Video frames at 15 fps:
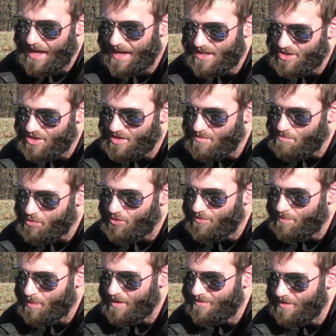action,
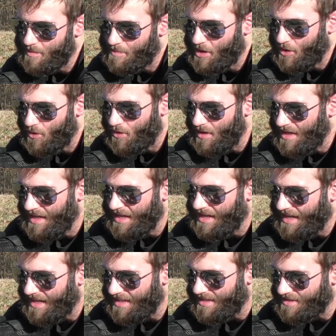proof prefit barrel,
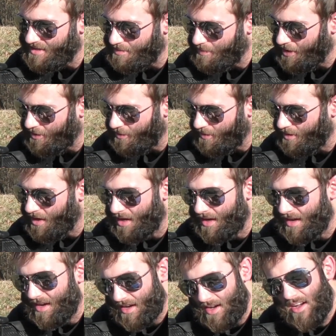and then some other
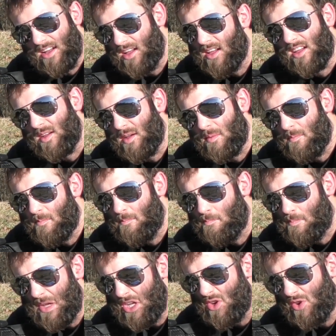uh,
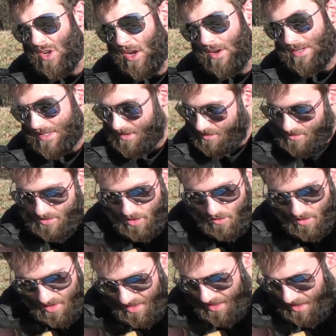peculiarities.
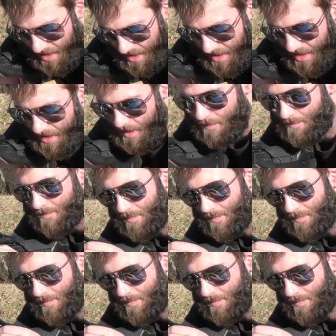So um,